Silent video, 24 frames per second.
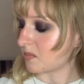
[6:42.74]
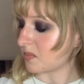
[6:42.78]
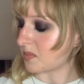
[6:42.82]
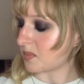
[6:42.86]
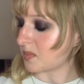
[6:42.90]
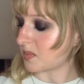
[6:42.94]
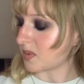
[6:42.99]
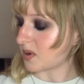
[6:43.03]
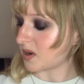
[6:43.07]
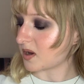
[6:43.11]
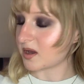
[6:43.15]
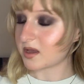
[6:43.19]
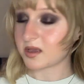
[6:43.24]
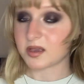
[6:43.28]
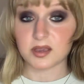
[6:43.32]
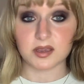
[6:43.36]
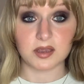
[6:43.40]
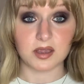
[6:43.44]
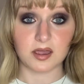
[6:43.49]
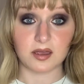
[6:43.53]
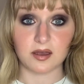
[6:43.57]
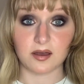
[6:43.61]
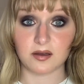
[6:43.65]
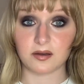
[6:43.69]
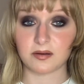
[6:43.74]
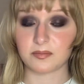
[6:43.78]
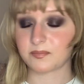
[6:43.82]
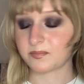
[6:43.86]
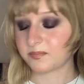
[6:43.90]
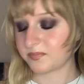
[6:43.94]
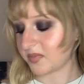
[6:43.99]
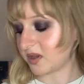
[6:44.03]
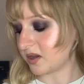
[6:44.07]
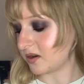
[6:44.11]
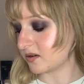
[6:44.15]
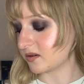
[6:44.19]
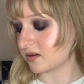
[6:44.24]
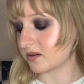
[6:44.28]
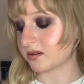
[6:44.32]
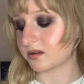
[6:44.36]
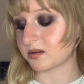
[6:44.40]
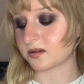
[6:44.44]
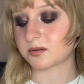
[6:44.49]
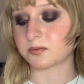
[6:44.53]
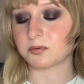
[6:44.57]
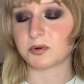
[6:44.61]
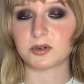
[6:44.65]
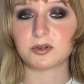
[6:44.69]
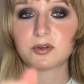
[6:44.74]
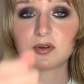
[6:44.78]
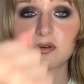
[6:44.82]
But yeah, here's the swatch